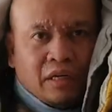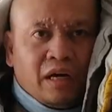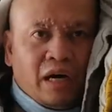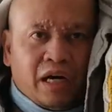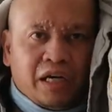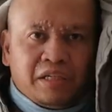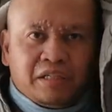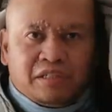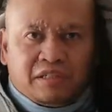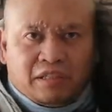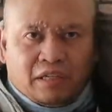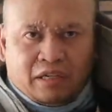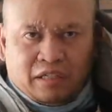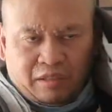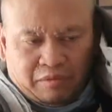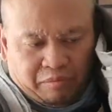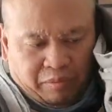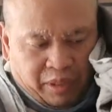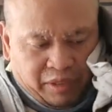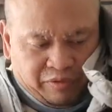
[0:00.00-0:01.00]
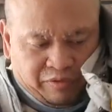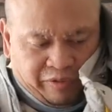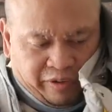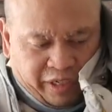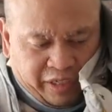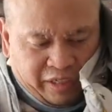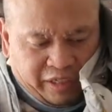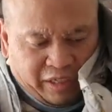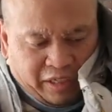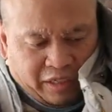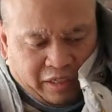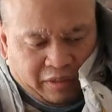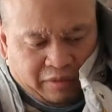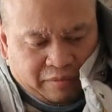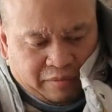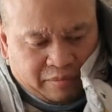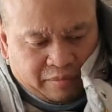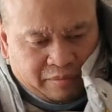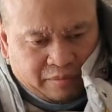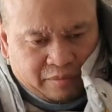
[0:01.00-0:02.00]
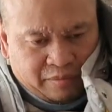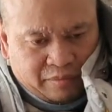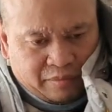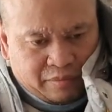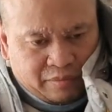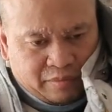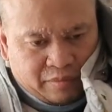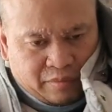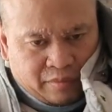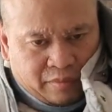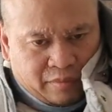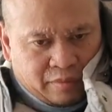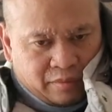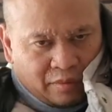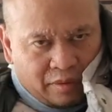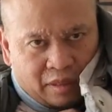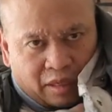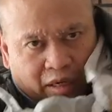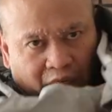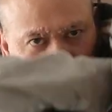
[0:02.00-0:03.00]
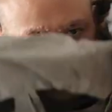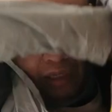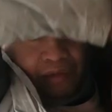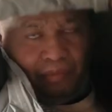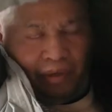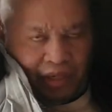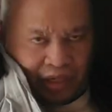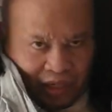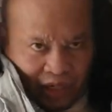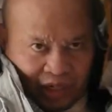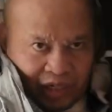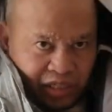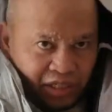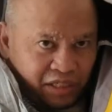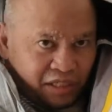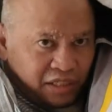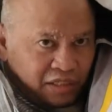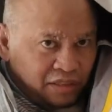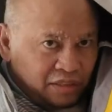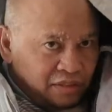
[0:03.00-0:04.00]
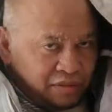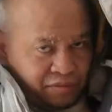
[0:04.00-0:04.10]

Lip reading: I start by finding, in my case,